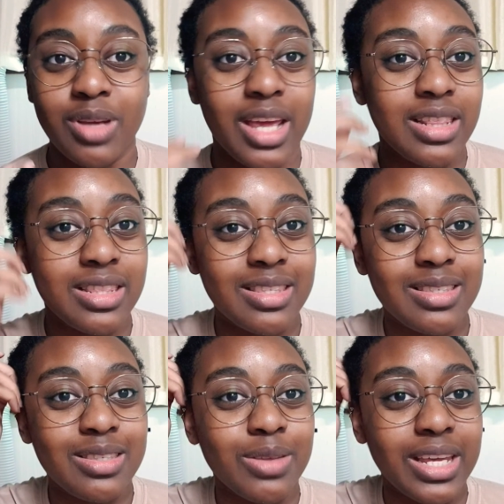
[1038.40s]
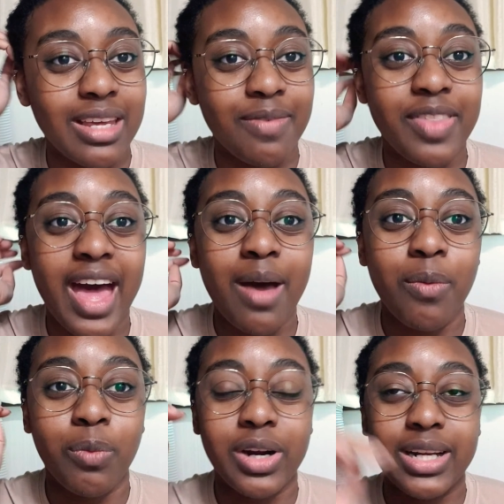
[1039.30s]
and so like if
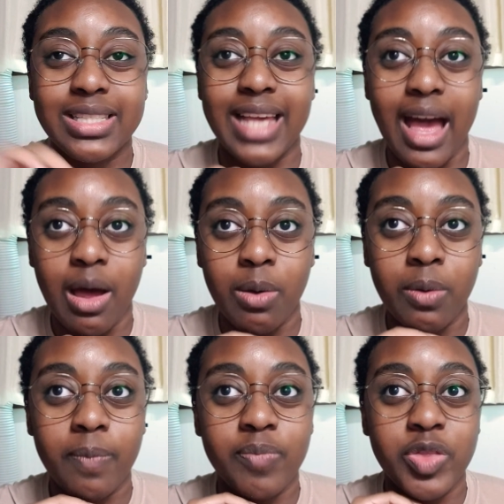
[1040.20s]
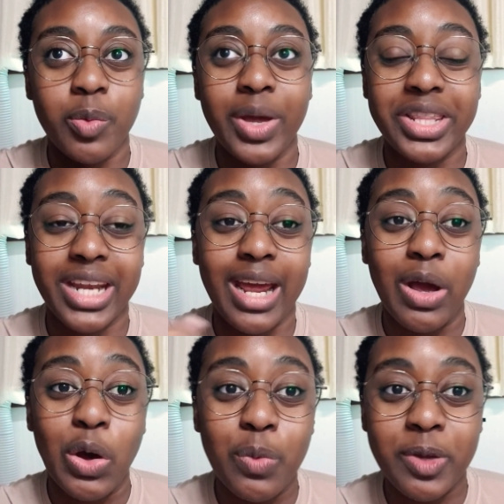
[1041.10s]
that works out the way that I
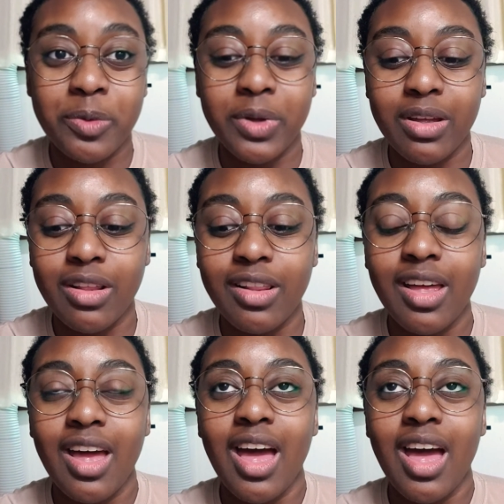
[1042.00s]
hope it will,